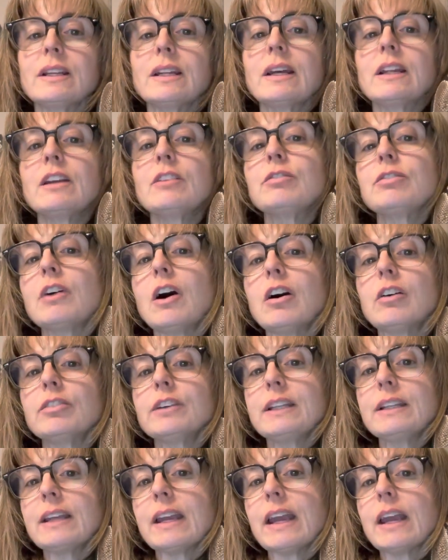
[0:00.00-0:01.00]
and
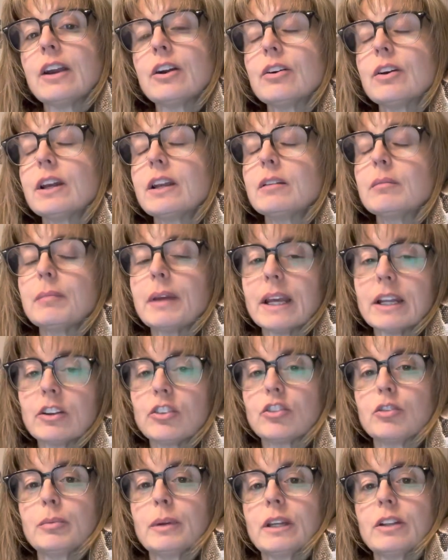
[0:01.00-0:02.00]
evolving care and
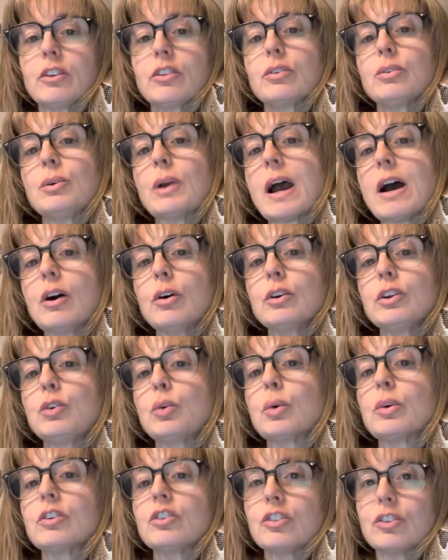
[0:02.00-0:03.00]
management throughout
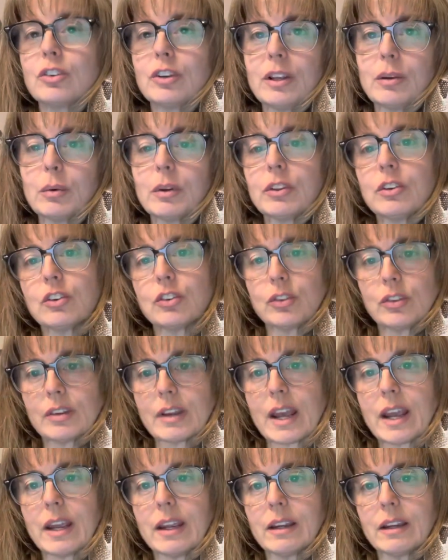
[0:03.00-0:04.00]
your journey with your
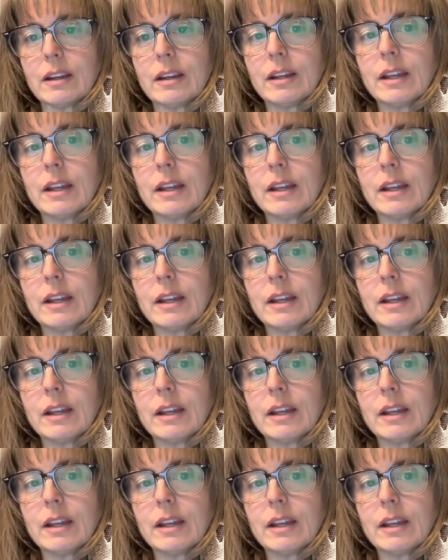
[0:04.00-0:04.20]
snake.